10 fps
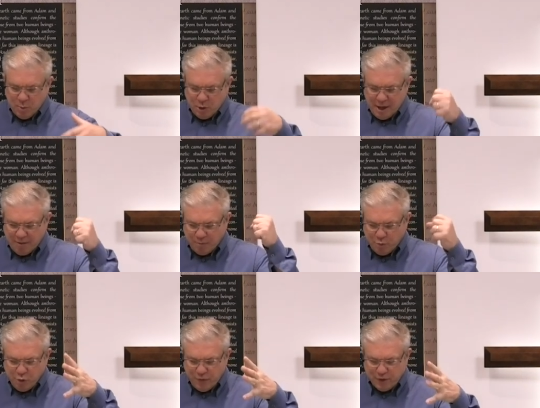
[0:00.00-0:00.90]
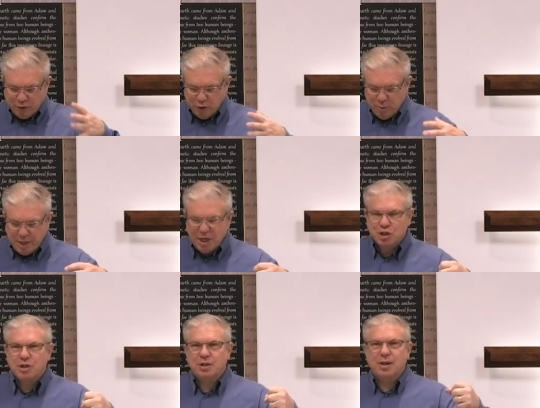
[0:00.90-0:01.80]
We're going to have perfect
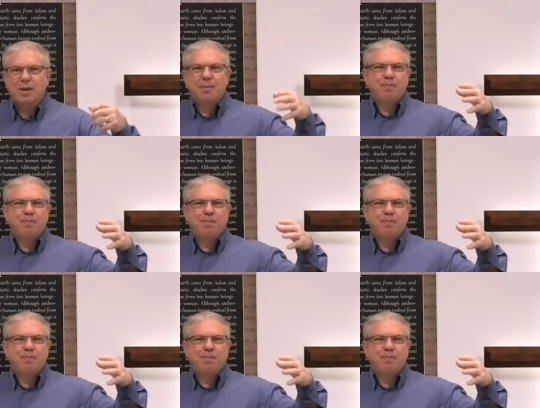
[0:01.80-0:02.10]
illumination.